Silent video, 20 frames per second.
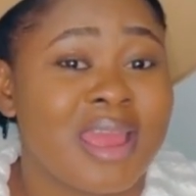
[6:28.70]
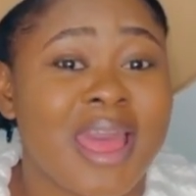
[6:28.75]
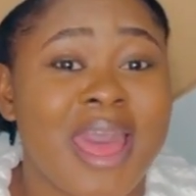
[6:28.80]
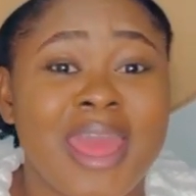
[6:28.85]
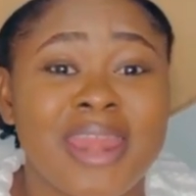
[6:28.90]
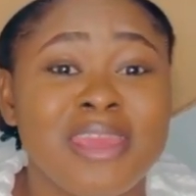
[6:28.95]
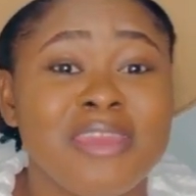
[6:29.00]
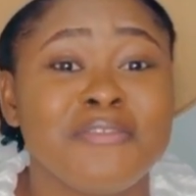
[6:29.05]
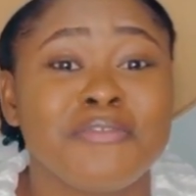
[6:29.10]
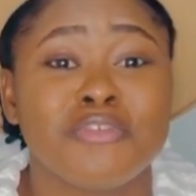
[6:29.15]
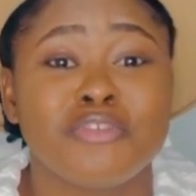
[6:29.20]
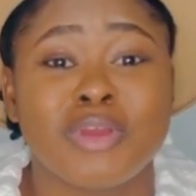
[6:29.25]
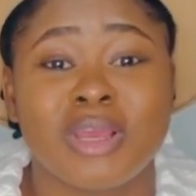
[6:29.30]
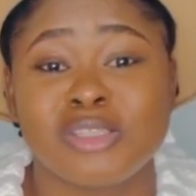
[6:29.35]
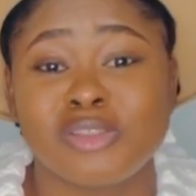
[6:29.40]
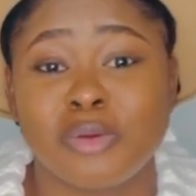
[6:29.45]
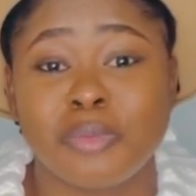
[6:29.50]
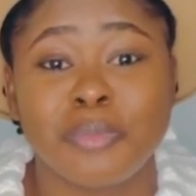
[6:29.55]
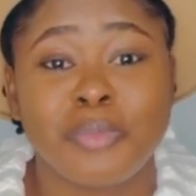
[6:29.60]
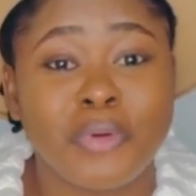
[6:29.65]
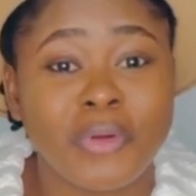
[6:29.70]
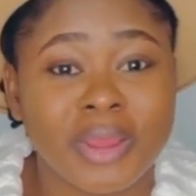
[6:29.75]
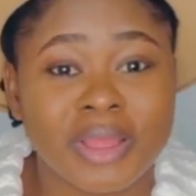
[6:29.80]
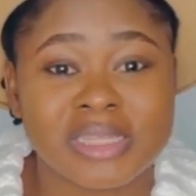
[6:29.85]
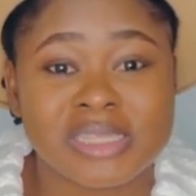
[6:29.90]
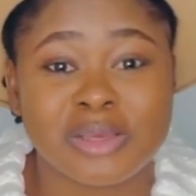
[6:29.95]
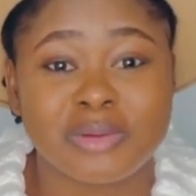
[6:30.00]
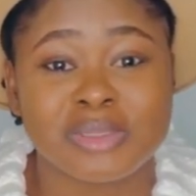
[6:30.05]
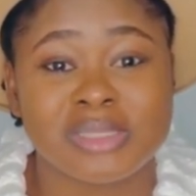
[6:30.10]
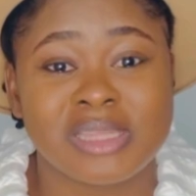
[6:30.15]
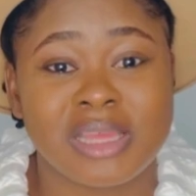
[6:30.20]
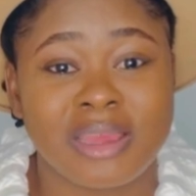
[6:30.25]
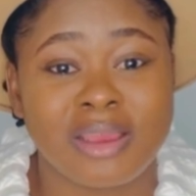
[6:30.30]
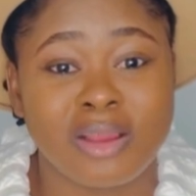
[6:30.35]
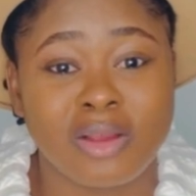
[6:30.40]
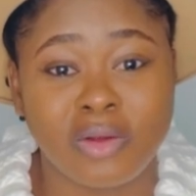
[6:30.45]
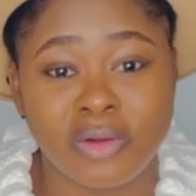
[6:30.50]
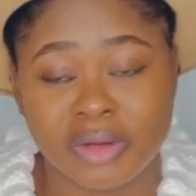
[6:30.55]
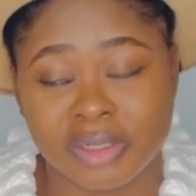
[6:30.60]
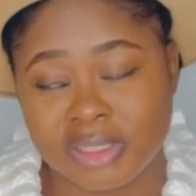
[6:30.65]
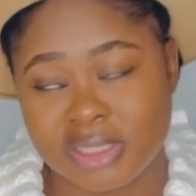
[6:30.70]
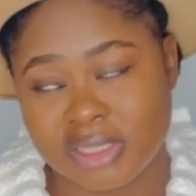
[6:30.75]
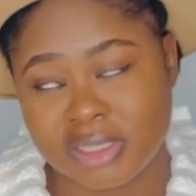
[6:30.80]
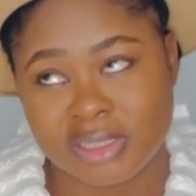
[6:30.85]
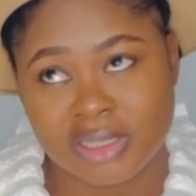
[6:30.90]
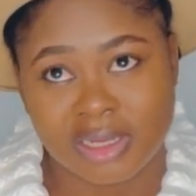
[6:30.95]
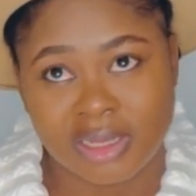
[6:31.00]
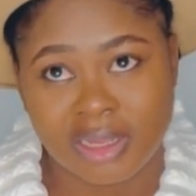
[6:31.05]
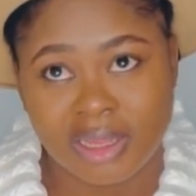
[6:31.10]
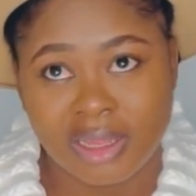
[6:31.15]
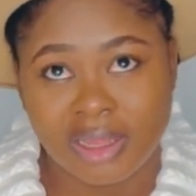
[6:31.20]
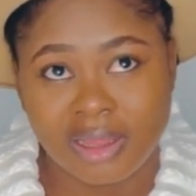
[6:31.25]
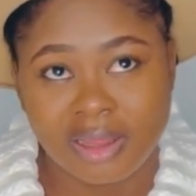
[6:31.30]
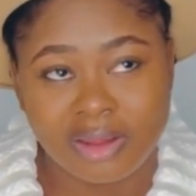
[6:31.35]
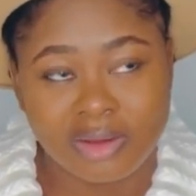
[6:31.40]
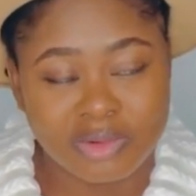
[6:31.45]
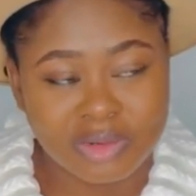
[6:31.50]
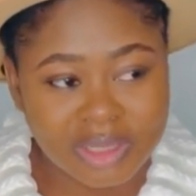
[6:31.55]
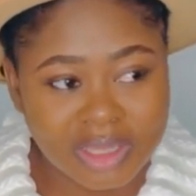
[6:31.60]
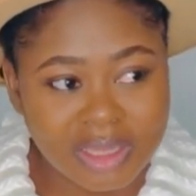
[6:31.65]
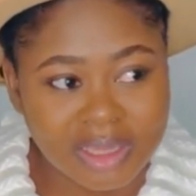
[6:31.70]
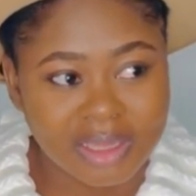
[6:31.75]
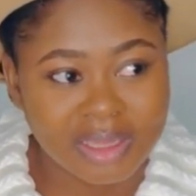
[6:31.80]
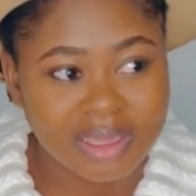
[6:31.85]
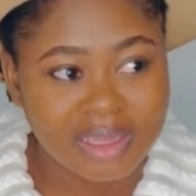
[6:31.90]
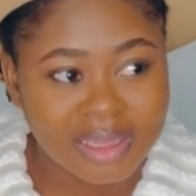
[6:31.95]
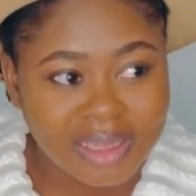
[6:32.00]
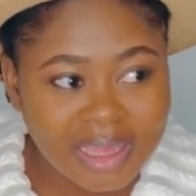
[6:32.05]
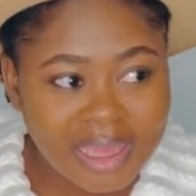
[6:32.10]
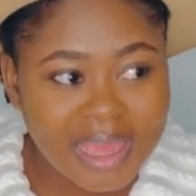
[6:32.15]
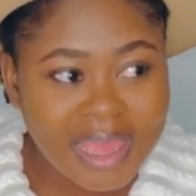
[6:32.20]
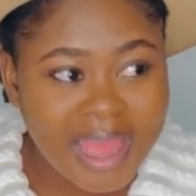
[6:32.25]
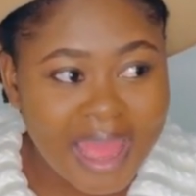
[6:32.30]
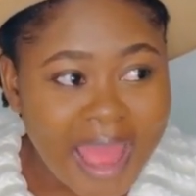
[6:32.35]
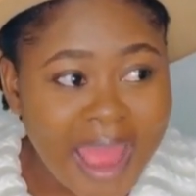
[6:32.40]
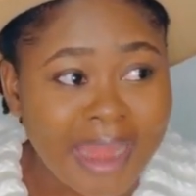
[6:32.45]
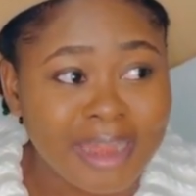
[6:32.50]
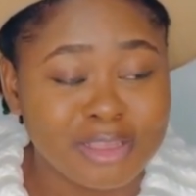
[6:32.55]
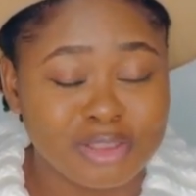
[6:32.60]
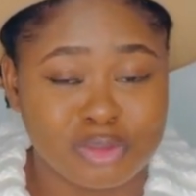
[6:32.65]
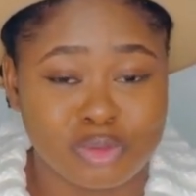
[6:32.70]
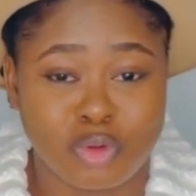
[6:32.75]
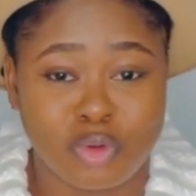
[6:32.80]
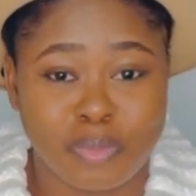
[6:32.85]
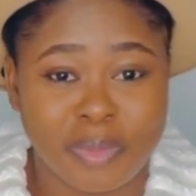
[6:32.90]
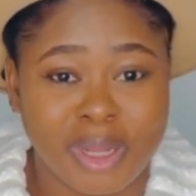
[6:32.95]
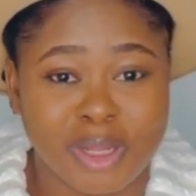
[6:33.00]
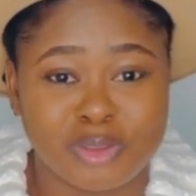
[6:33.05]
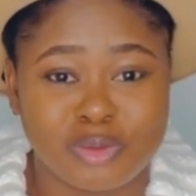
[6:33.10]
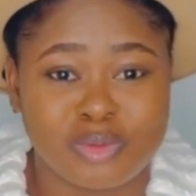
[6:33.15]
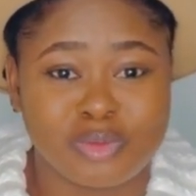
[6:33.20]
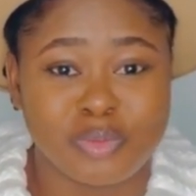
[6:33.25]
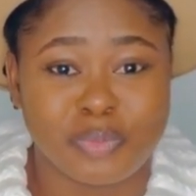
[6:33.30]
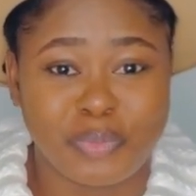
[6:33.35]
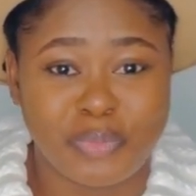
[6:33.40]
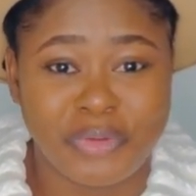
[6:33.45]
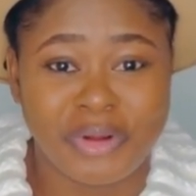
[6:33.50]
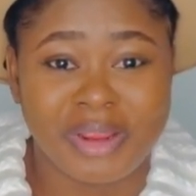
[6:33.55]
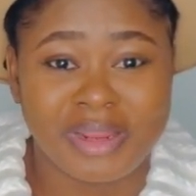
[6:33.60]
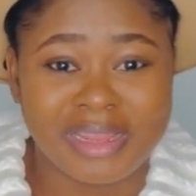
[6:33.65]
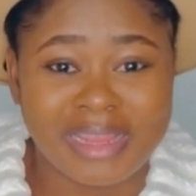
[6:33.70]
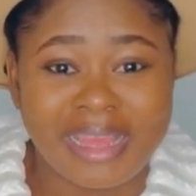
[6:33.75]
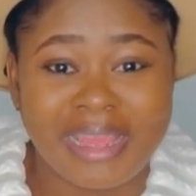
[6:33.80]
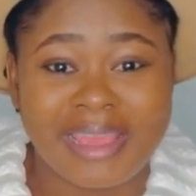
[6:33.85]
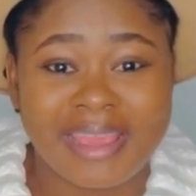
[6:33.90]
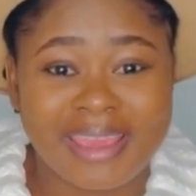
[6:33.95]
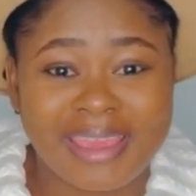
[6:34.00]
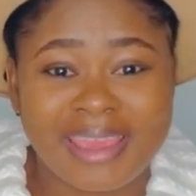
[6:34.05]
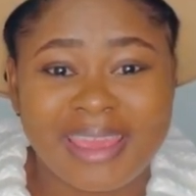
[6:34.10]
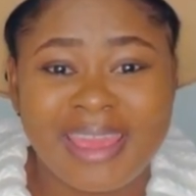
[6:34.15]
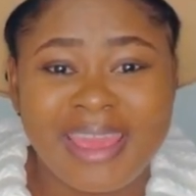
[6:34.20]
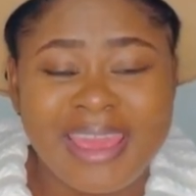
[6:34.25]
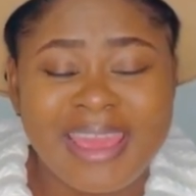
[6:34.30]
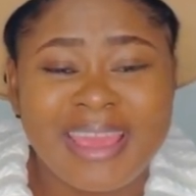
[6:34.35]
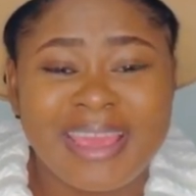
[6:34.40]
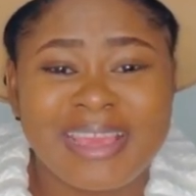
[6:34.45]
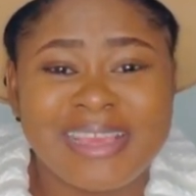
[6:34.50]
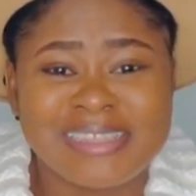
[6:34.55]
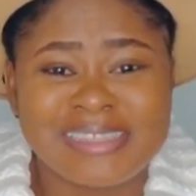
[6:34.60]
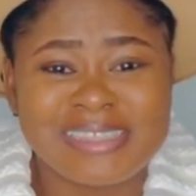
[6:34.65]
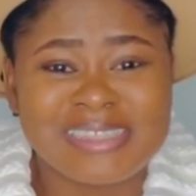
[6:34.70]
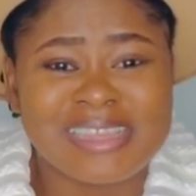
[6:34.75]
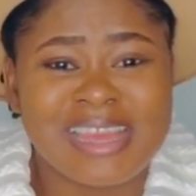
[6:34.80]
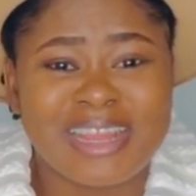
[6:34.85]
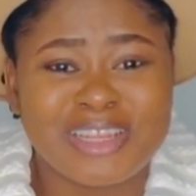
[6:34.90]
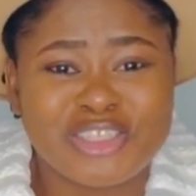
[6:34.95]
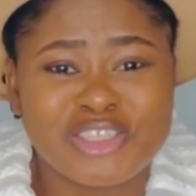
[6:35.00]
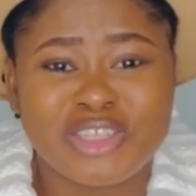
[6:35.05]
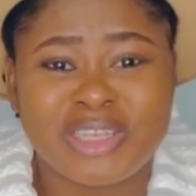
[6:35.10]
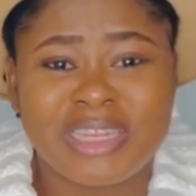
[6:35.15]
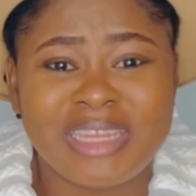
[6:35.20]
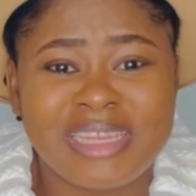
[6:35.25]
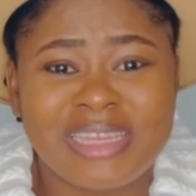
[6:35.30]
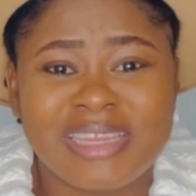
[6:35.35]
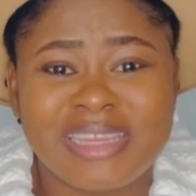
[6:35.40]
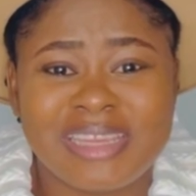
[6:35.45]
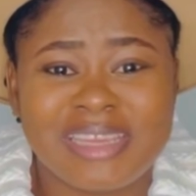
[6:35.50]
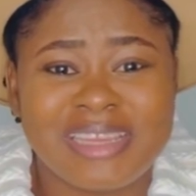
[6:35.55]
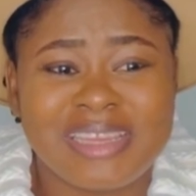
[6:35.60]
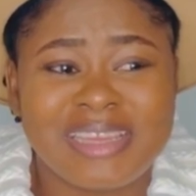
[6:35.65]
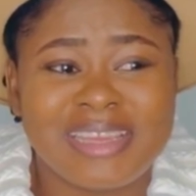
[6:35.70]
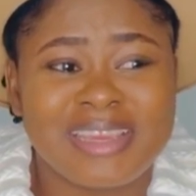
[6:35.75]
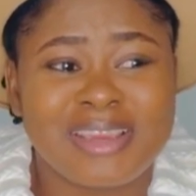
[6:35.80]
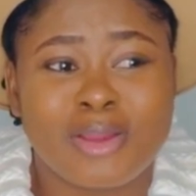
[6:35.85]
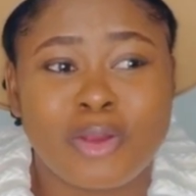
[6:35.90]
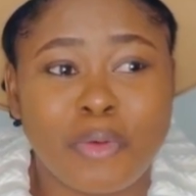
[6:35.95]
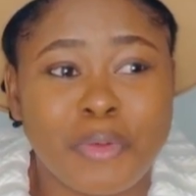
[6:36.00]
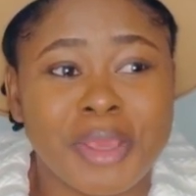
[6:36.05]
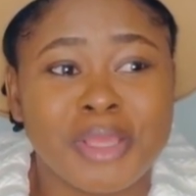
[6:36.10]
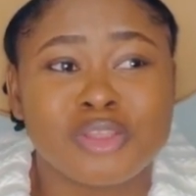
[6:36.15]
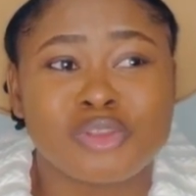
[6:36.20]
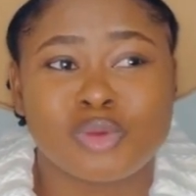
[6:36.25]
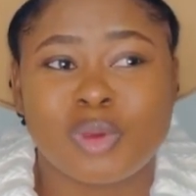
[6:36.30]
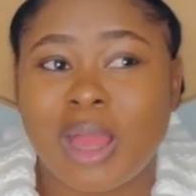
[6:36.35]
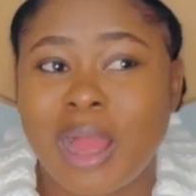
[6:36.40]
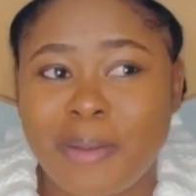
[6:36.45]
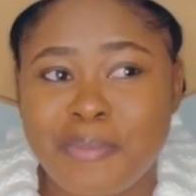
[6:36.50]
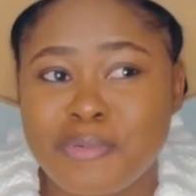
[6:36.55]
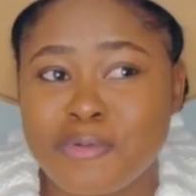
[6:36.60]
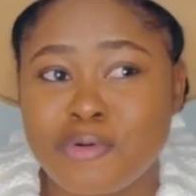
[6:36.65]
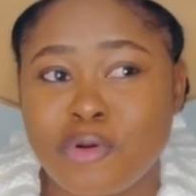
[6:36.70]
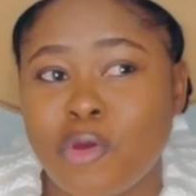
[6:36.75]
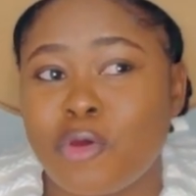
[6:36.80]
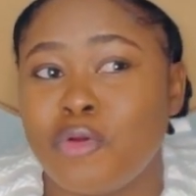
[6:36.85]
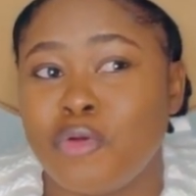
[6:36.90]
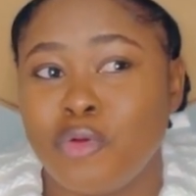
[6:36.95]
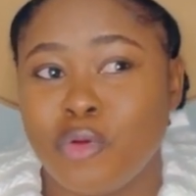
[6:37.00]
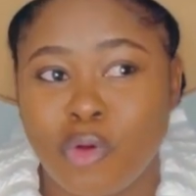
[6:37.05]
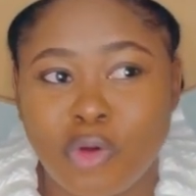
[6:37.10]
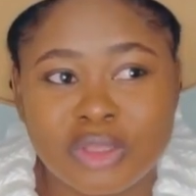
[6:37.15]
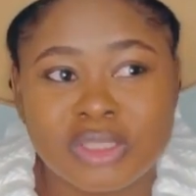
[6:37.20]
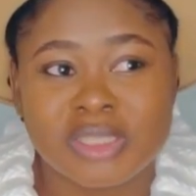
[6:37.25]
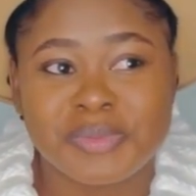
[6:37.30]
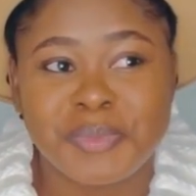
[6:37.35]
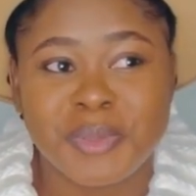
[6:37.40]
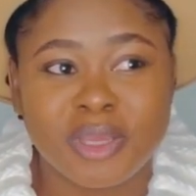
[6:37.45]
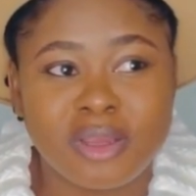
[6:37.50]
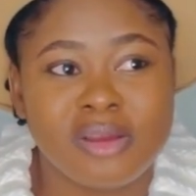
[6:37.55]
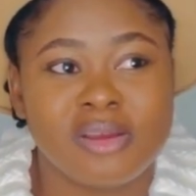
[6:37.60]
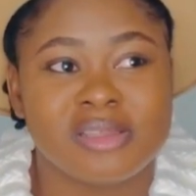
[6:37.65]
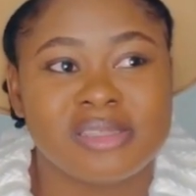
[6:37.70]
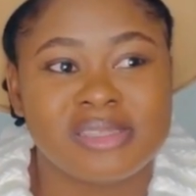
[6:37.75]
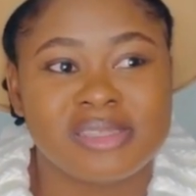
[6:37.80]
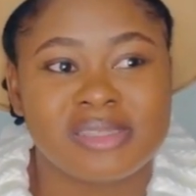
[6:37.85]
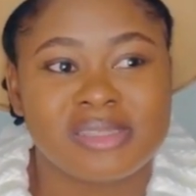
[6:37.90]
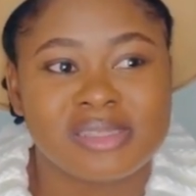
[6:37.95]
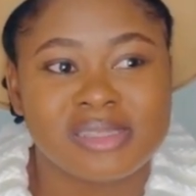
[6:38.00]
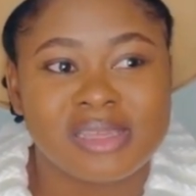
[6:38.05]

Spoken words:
didn't even know. At some point I was like, God, okay, I need to go back to pray. Like, is this actually going to happen or not? Because